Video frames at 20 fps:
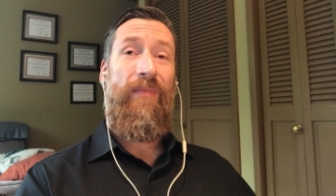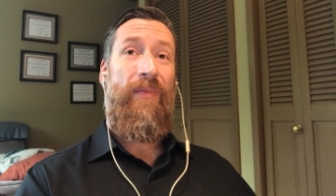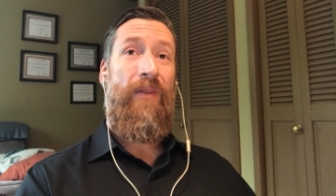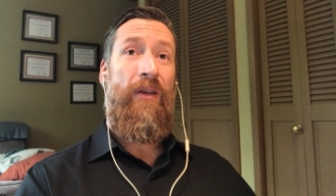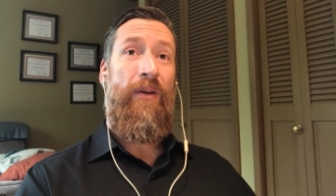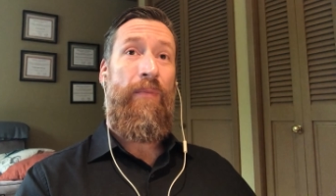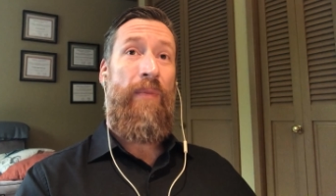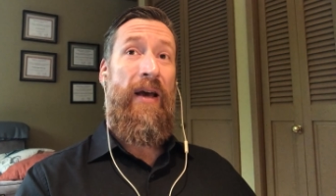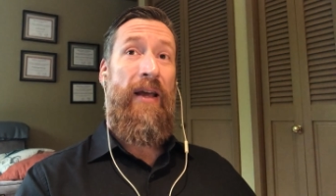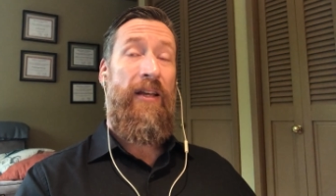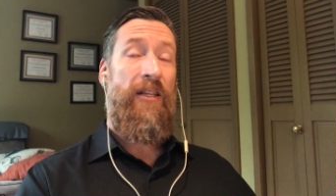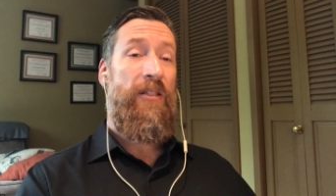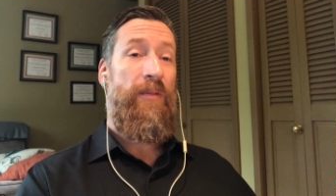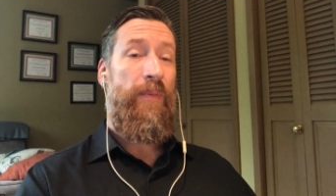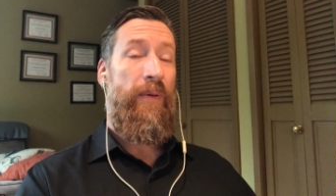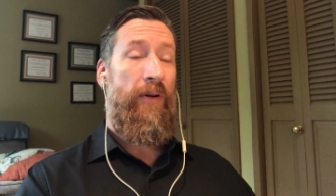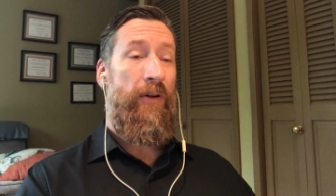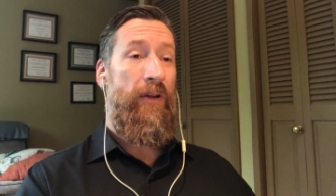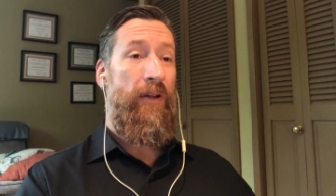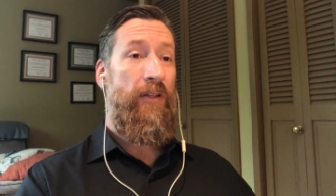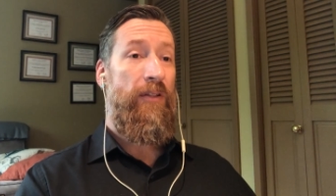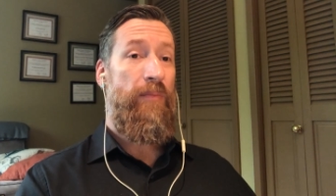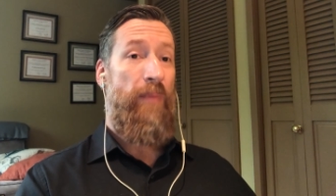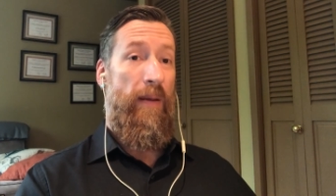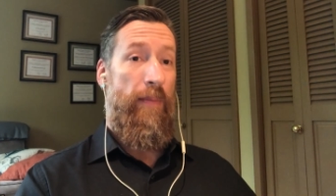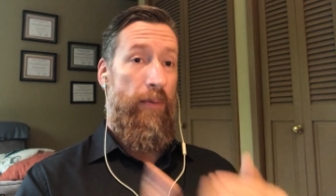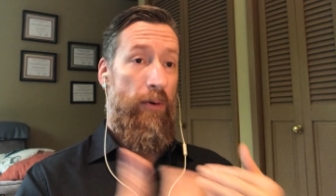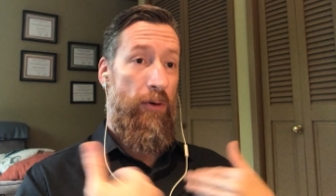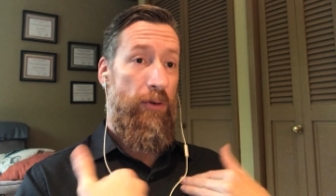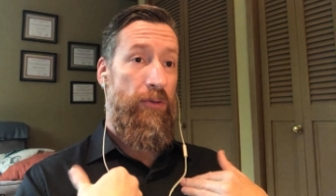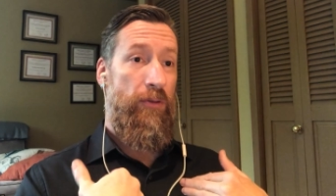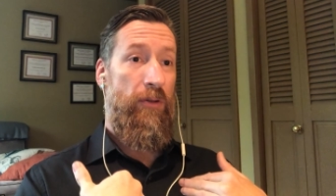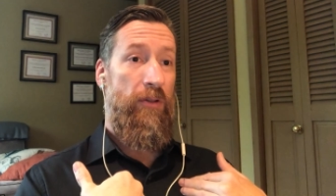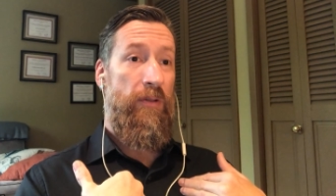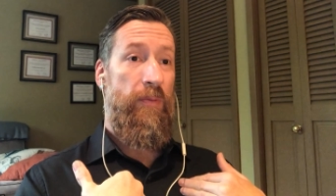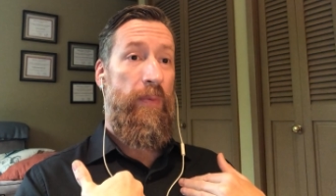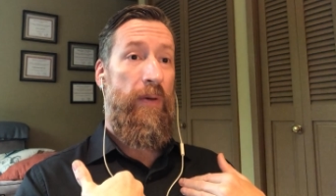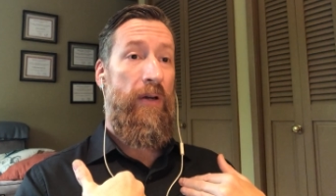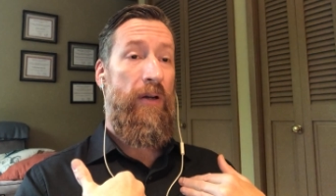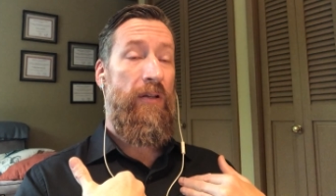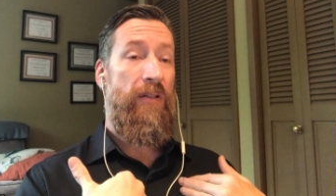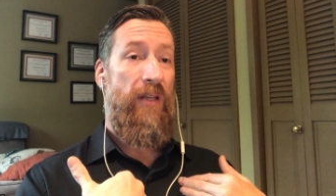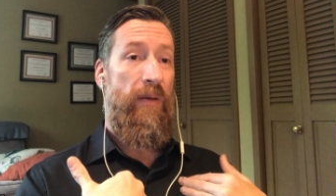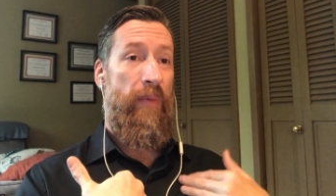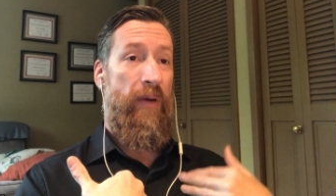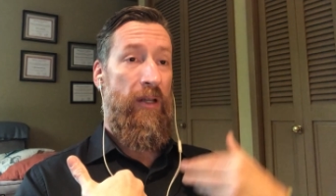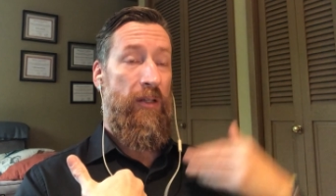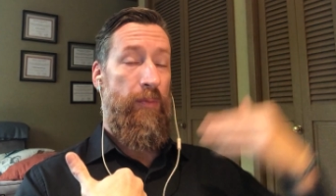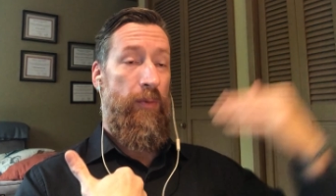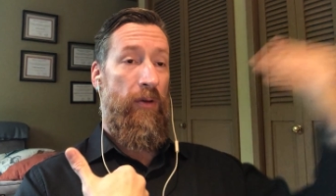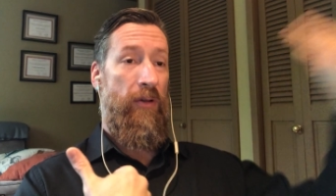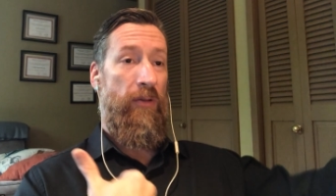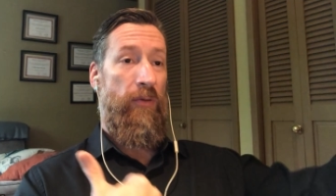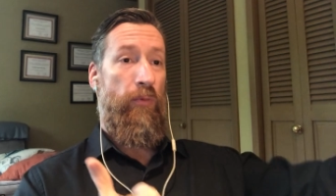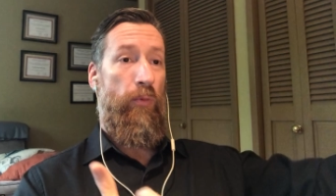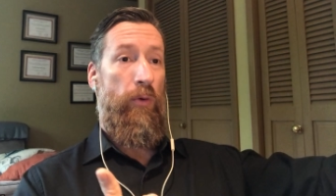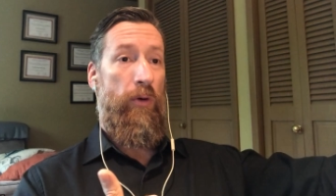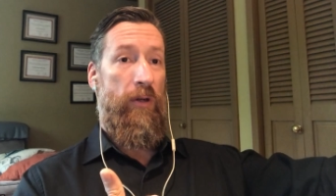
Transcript: you know, my experience, my personal experience, and my experience